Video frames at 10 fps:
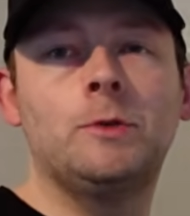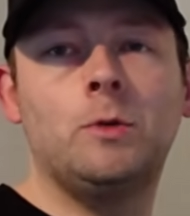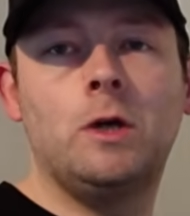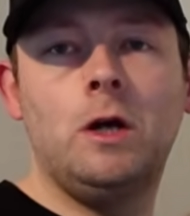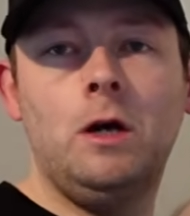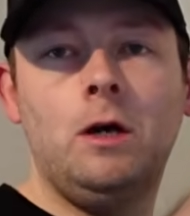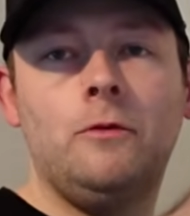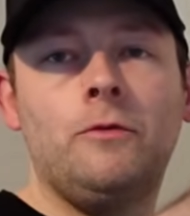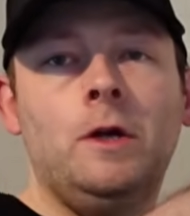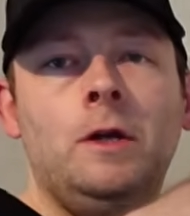to a
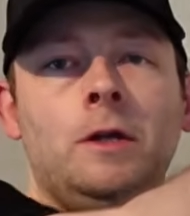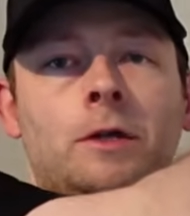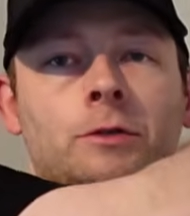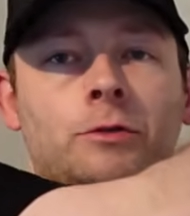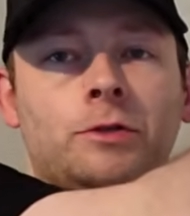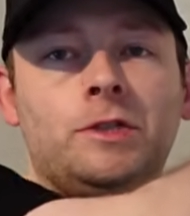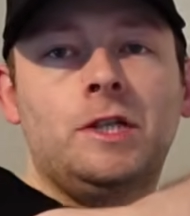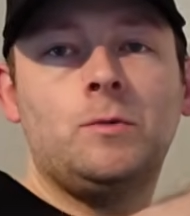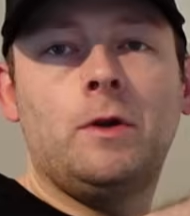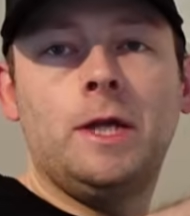curve such as
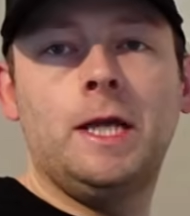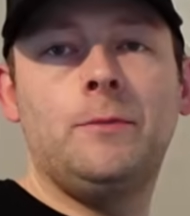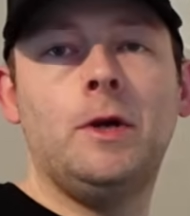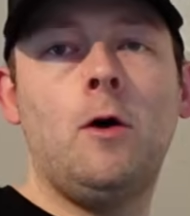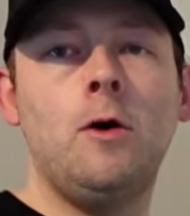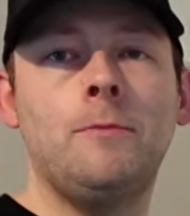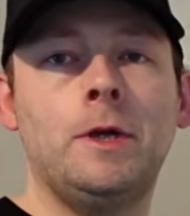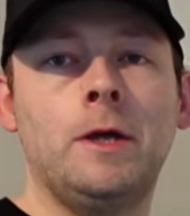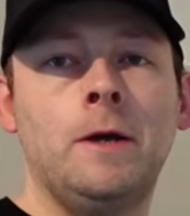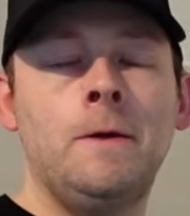this one here behind
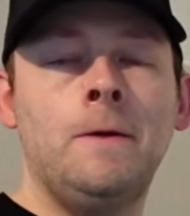me,